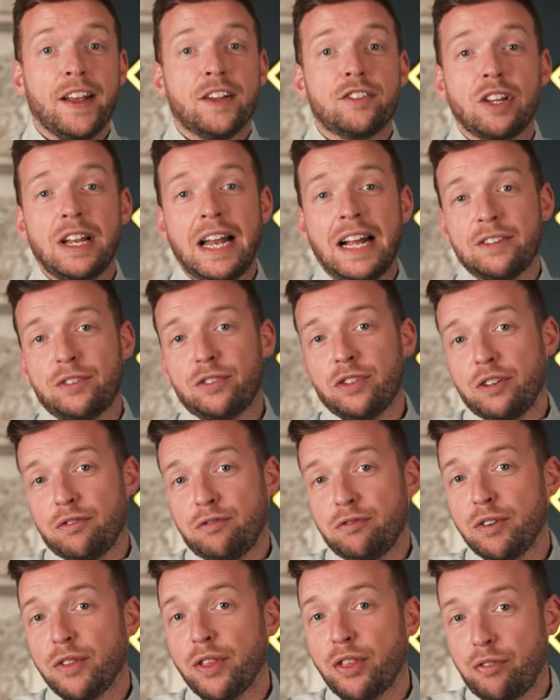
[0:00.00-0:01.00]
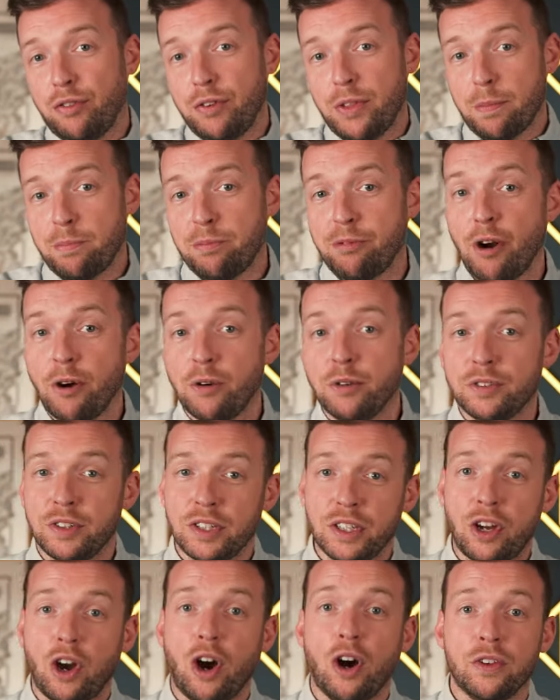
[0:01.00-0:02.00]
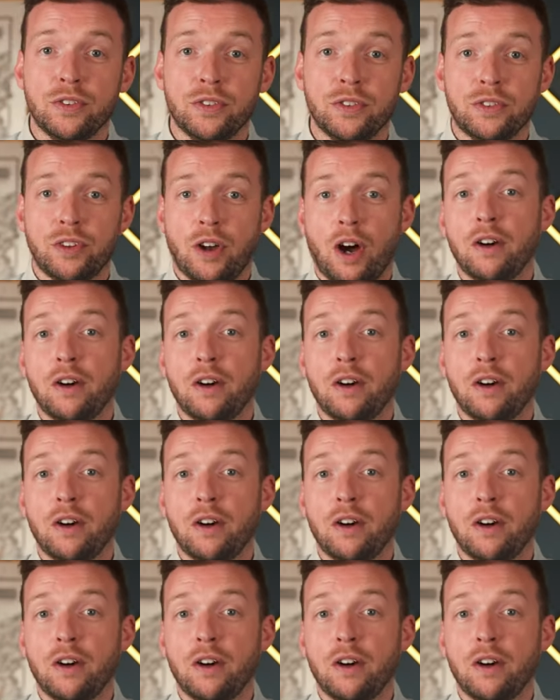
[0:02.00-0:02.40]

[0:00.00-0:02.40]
So let's sort of run through the pros and cons